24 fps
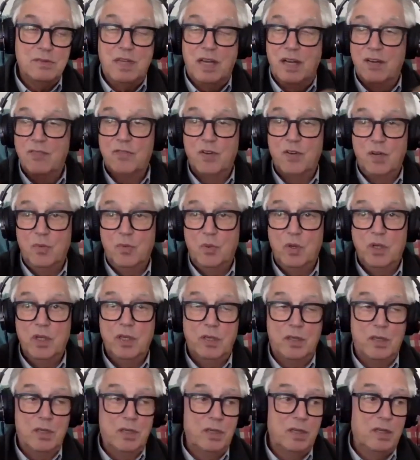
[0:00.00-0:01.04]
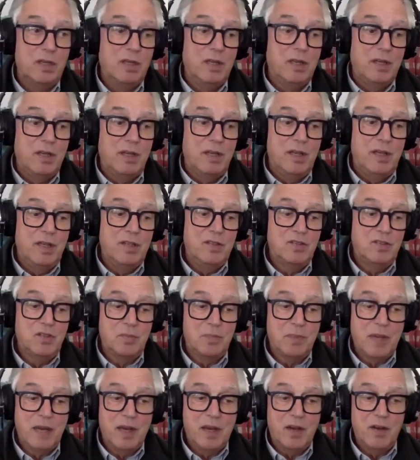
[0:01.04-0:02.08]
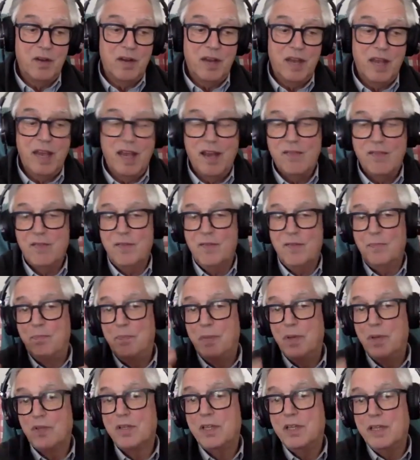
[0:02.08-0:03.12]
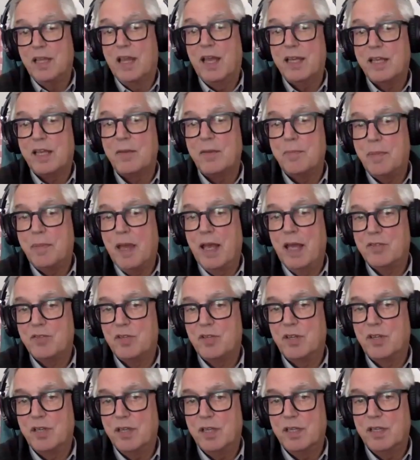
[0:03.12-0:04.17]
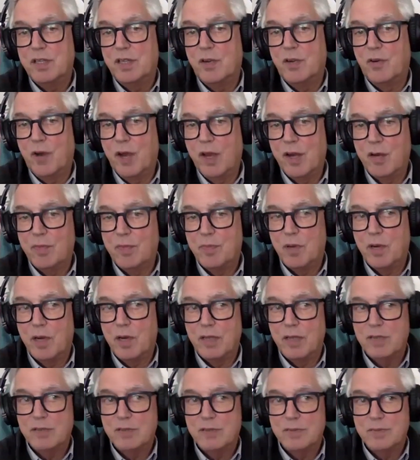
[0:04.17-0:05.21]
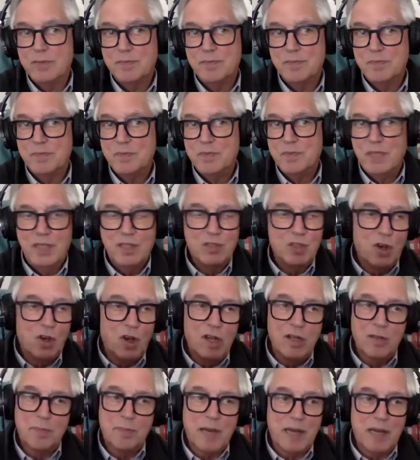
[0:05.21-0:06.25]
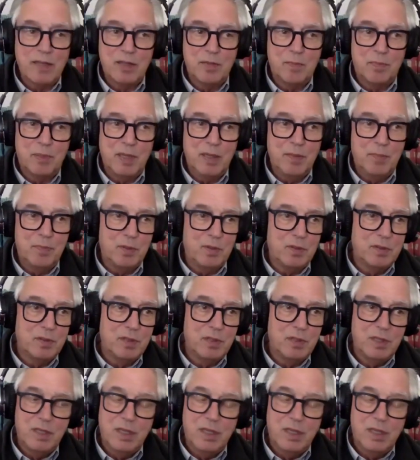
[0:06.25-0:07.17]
every week is about have, building that capacity in their enterprise. It's all about the people.